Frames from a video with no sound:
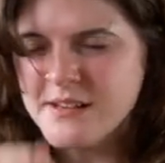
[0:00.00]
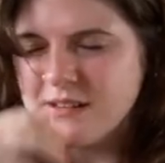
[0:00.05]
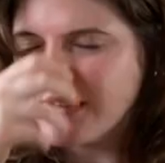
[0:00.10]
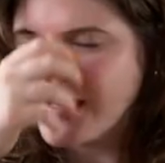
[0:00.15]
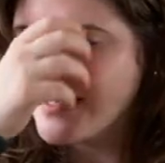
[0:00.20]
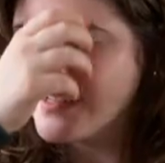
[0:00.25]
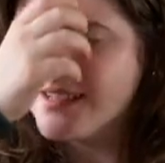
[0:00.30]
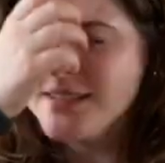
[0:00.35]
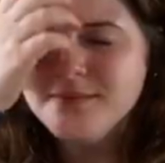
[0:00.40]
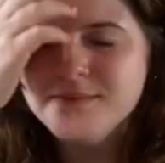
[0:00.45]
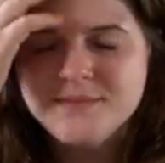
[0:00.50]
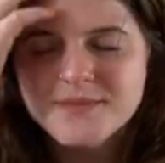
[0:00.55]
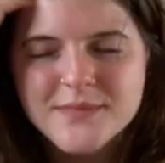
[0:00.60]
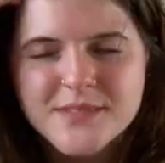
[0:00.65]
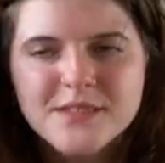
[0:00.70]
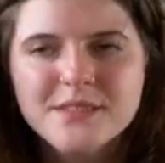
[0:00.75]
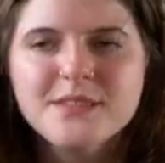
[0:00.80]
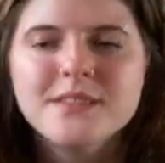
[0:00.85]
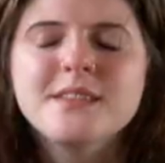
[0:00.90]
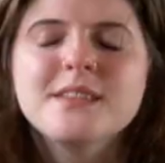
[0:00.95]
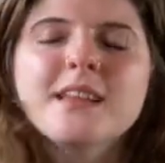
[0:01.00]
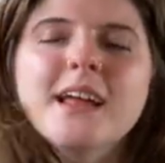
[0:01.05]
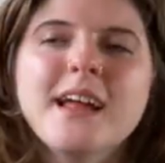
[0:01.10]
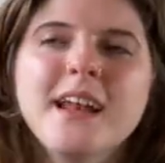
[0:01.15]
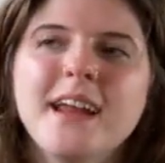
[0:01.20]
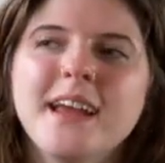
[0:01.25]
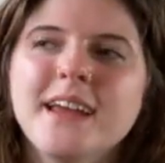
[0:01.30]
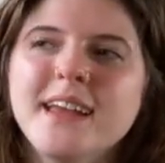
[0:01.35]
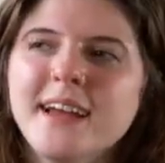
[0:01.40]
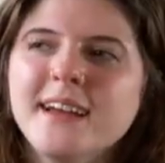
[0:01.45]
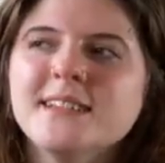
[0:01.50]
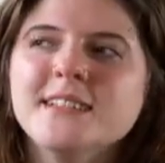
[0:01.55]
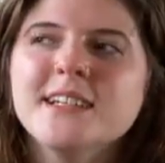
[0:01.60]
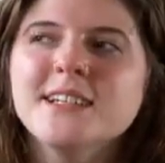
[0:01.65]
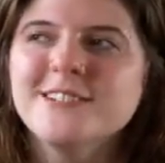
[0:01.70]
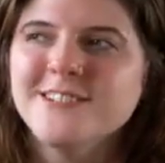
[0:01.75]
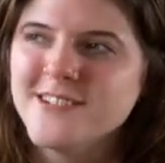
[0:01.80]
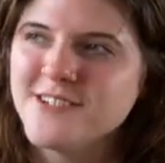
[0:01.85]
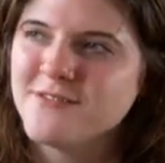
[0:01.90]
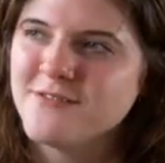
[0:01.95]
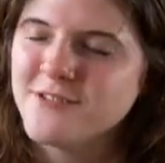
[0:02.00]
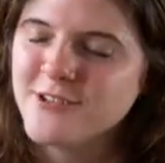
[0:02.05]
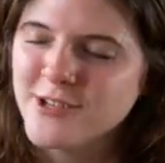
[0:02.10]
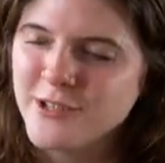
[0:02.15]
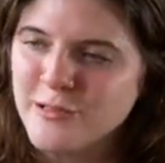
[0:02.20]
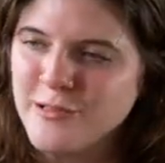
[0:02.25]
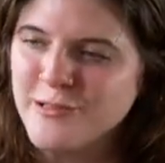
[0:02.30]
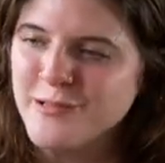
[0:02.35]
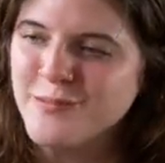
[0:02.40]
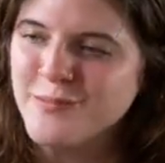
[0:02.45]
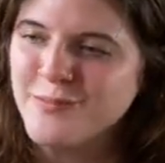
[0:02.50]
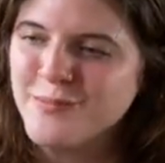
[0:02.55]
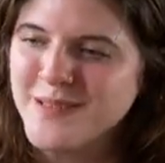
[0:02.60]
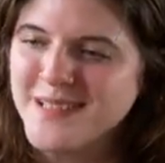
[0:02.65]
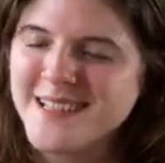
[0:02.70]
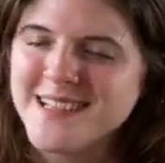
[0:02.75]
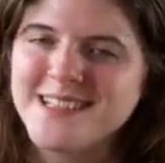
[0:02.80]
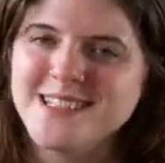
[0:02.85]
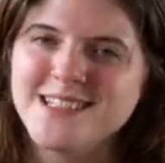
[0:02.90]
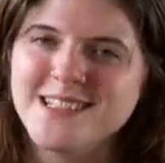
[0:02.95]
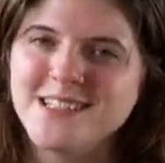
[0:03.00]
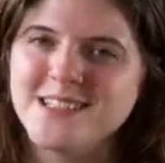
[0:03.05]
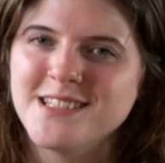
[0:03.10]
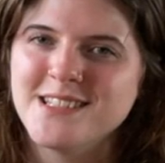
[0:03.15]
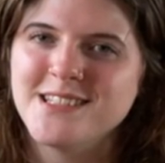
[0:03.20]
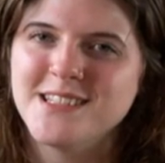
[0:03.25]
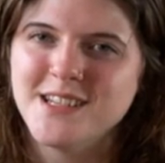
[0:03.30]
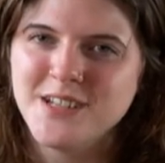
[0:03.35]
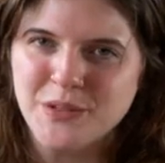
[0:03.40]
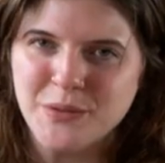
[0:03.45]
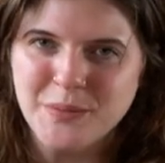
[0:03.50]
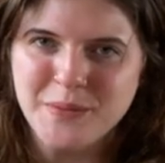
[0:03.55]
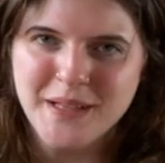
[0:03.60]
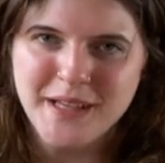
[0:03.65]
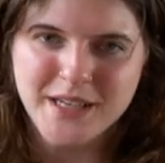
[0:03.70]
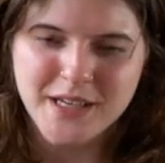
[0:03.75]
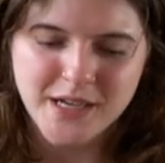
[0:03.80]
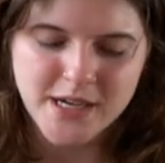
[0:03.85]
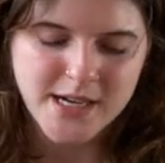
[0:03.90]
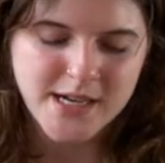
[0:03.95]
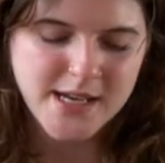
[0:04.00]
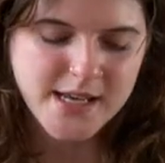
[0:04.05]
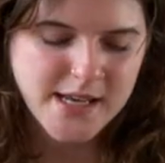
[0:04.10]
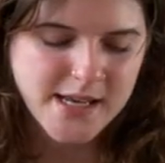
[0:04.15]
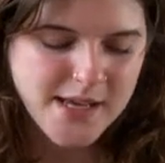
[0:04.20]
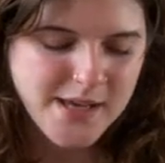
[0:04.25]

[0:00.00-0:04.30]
Um, and I guess I should have known because it's a single ply yarn.